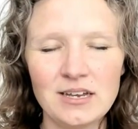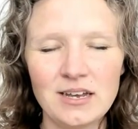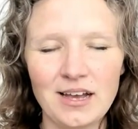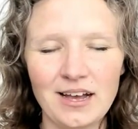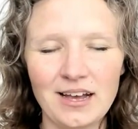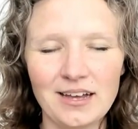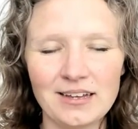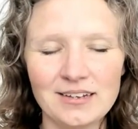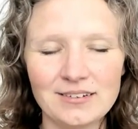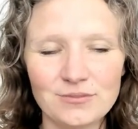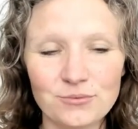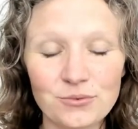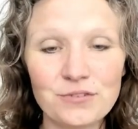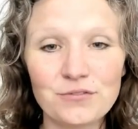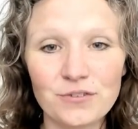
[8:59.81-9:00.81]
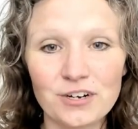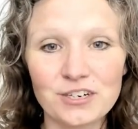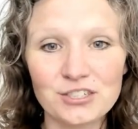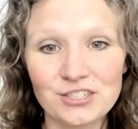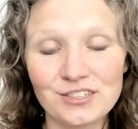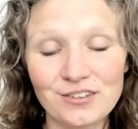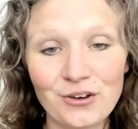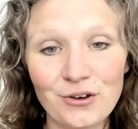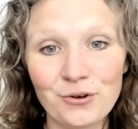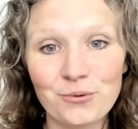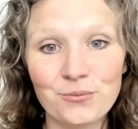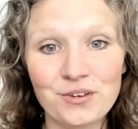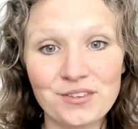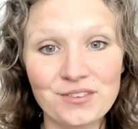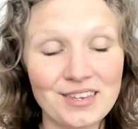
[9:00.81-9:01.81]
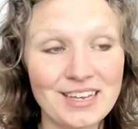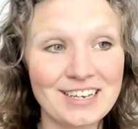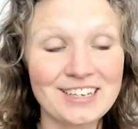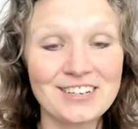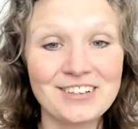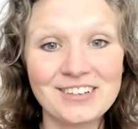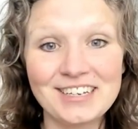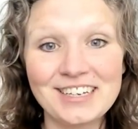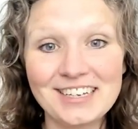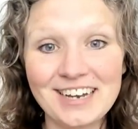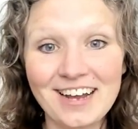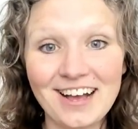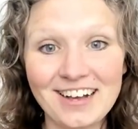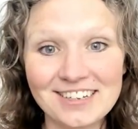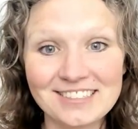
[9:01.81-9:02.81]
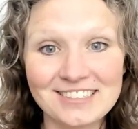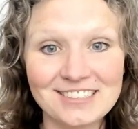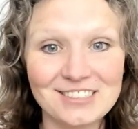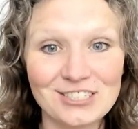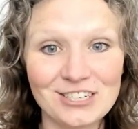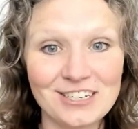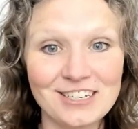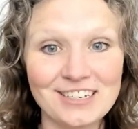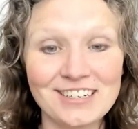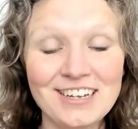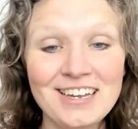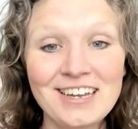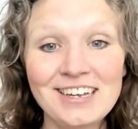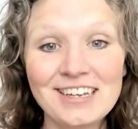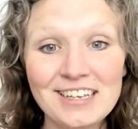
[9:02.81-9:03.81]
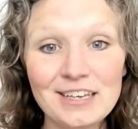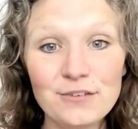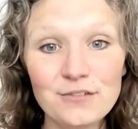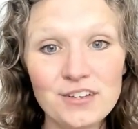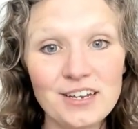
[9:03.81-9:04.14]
and refreshing the home with like clean oxygen, and even